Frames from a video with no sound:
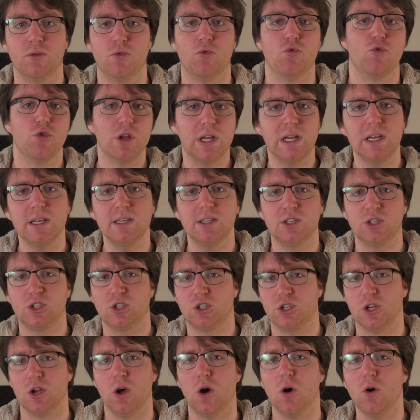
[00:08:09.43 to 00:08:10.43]
really
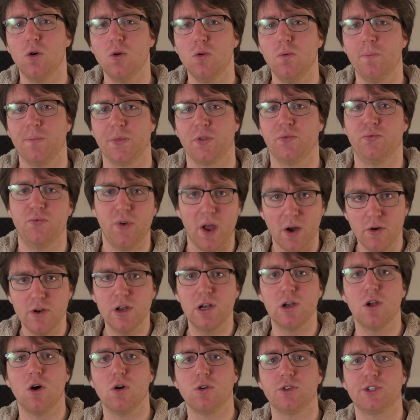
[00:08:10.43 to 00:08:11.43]
slow, very
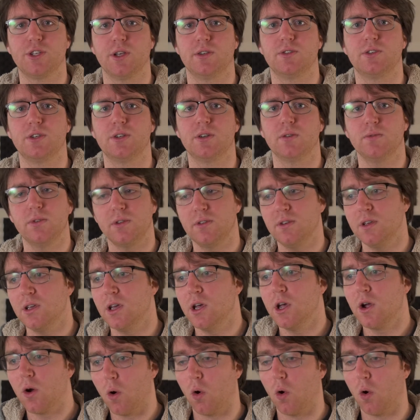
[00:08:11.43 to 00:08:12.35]
low sensitivity,